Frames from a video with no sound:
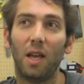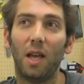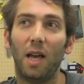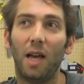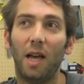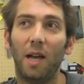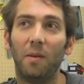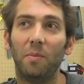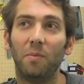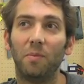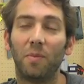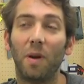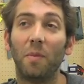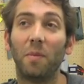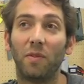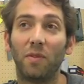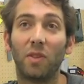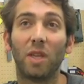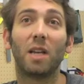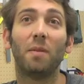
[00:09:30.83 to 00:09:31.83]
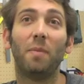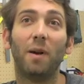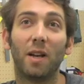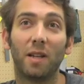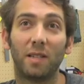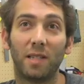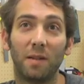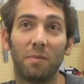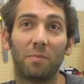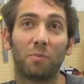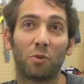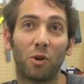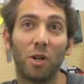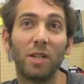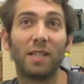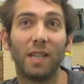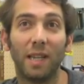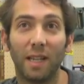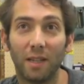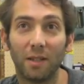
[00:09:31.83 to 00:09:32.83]
I mean, if you think about it,
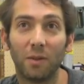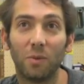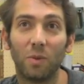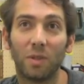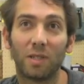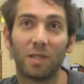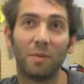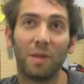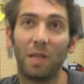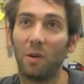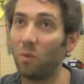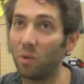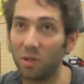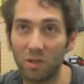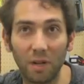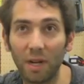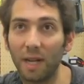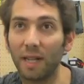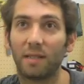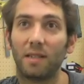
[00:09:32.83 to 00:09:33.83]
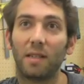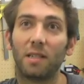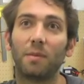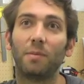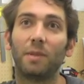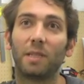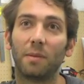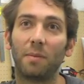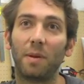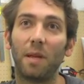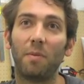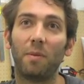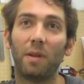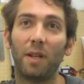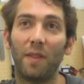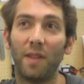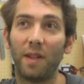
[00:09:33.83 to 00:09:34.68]
printing was something that was not accessible to people,